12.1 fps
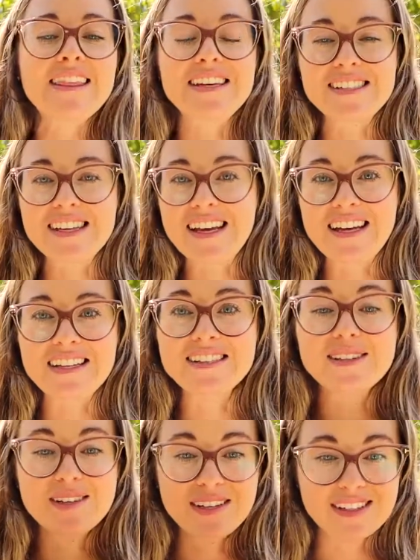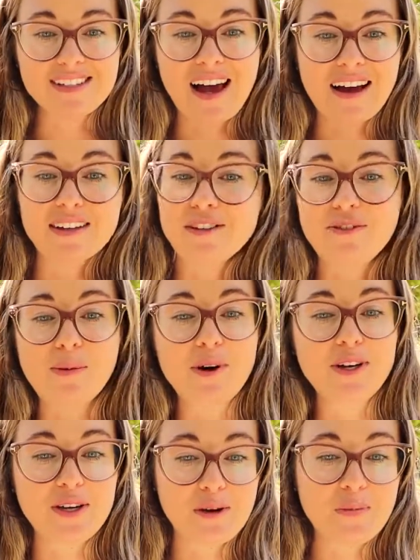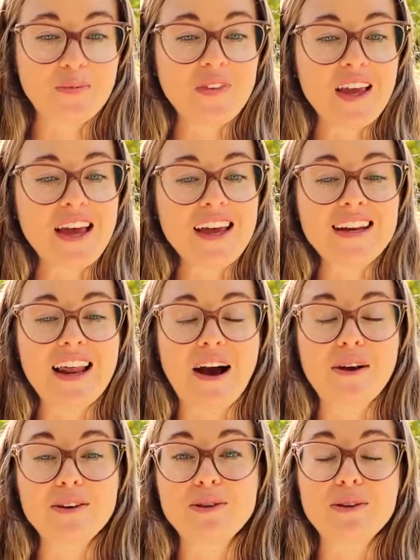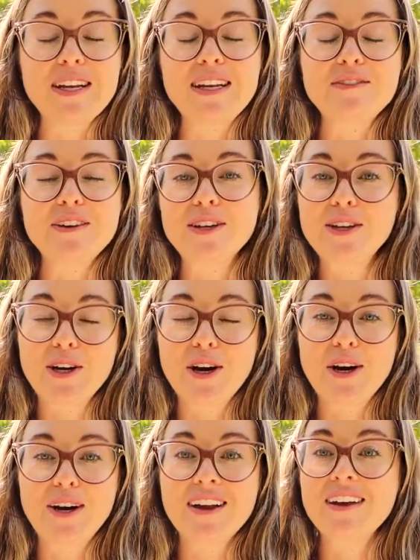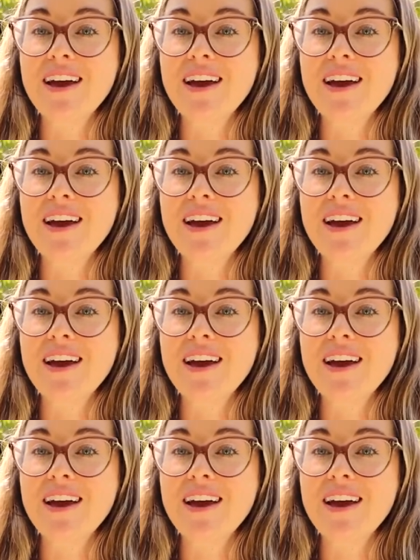this is exactly for you. Now you can even learn